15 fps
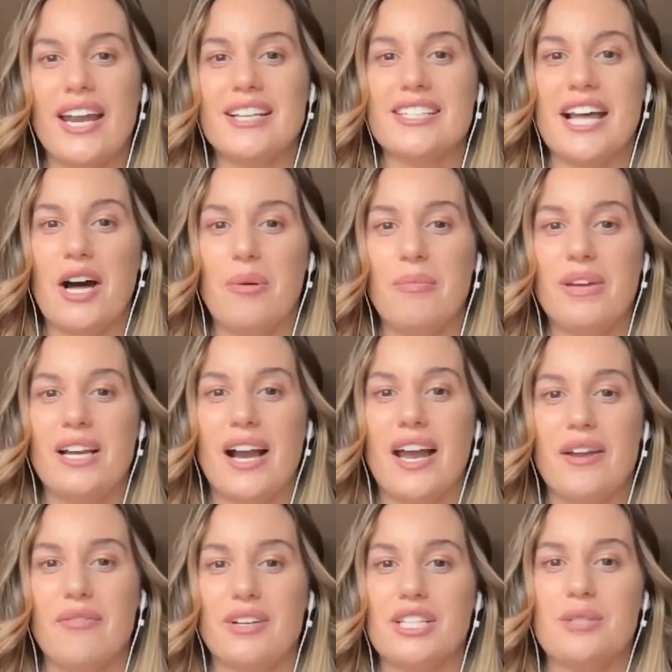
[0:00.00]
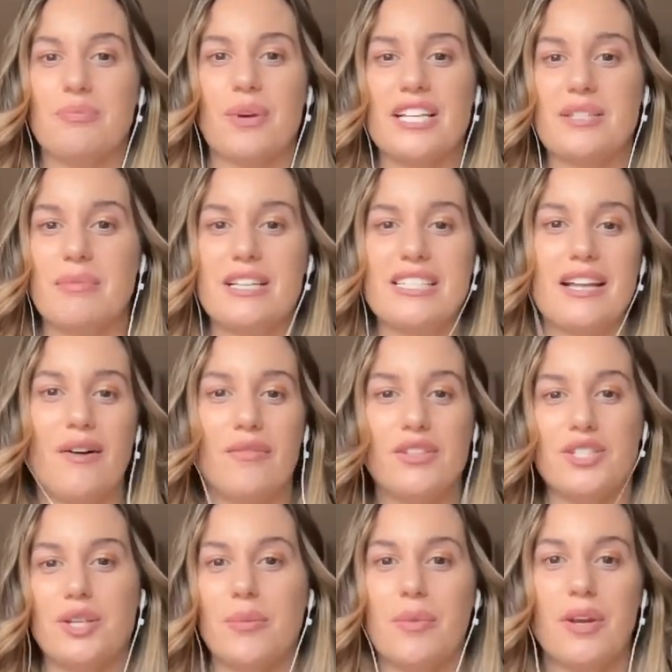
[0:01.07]
has helped me kind of express myself
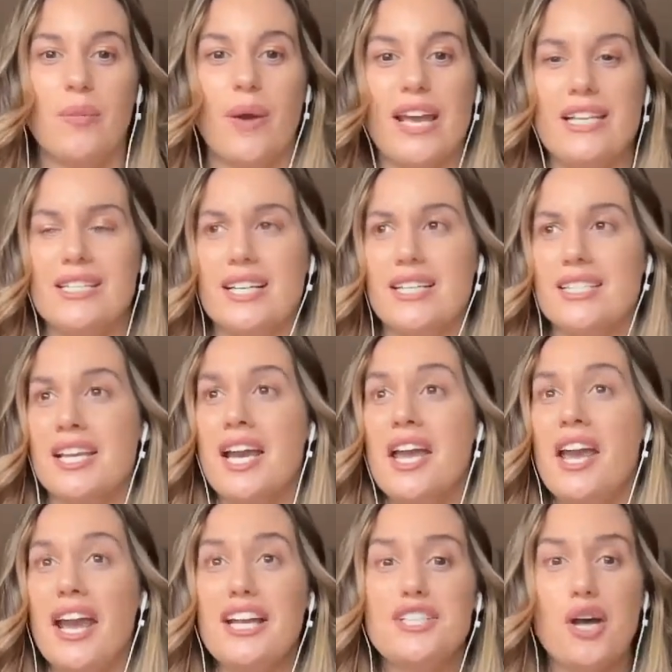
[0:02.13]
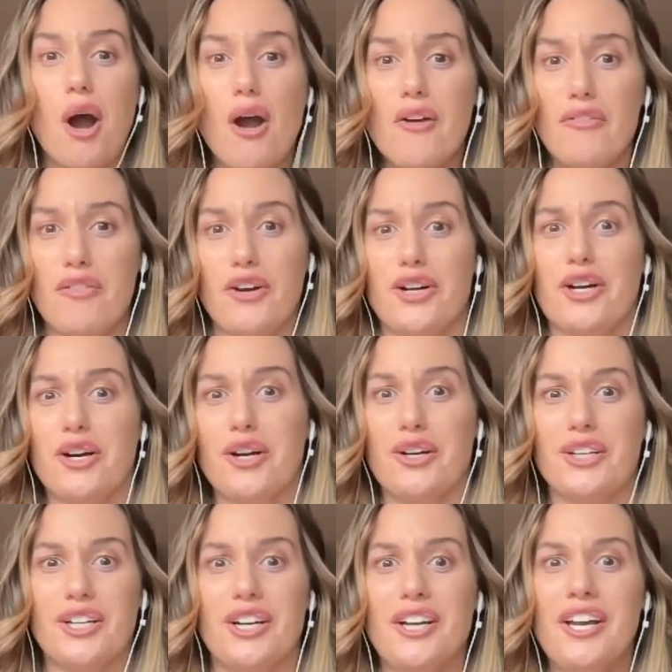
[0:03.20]
in so many ways because it's hard for a
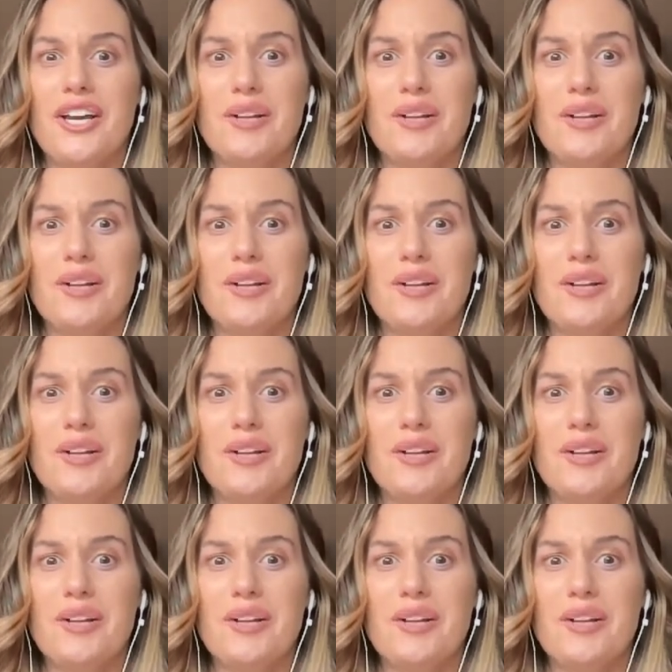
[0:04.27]
girl to